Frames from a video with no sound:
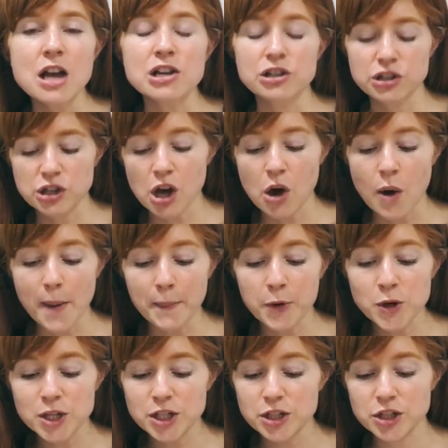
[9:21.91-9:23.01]
So I'm
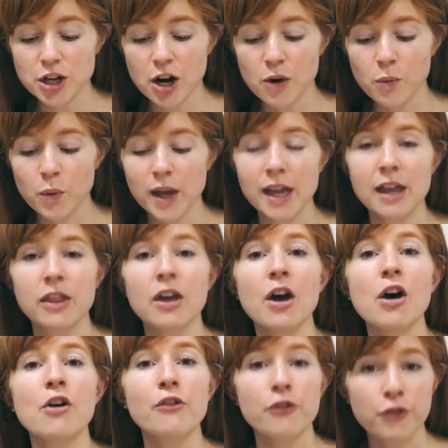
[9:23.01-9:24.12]
going to start with
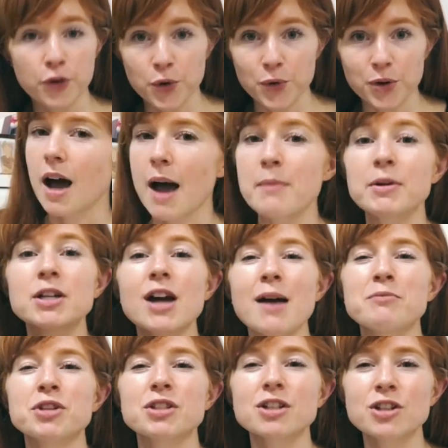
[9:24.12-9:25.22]
food. I'm
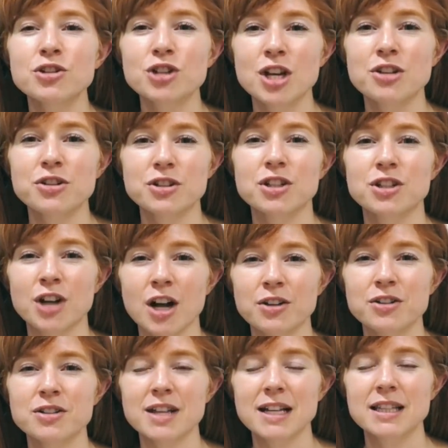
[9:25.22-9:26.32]
just gonna change it to
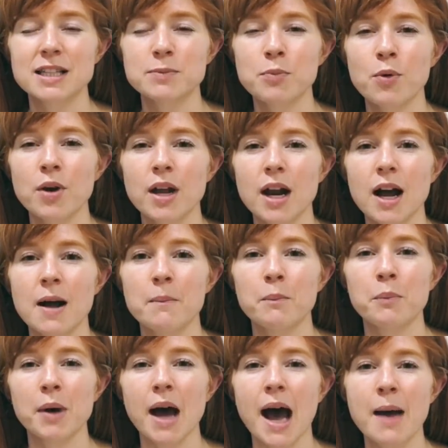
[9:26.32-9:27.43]
dollars at this point,
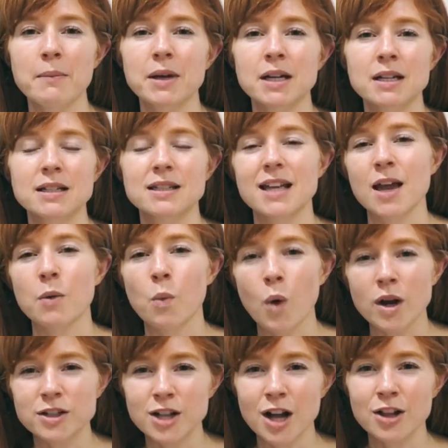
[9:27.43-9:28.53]
but I'm gonna say
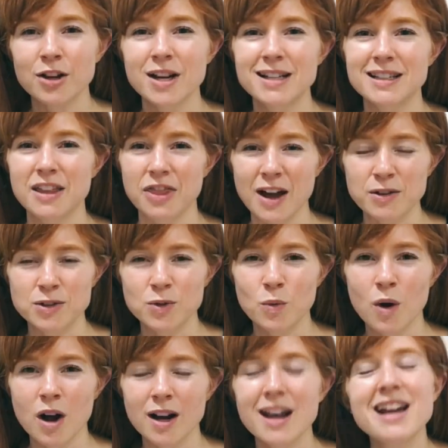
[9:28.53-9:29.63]
$1 is 1,000
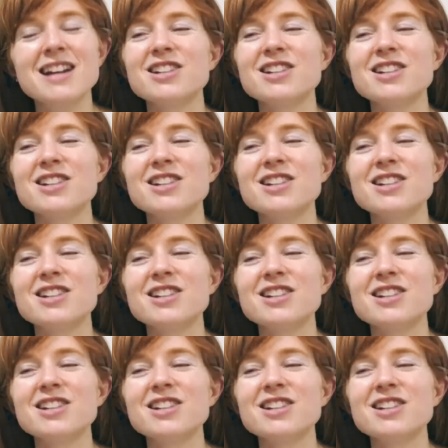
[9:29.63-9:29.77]
won.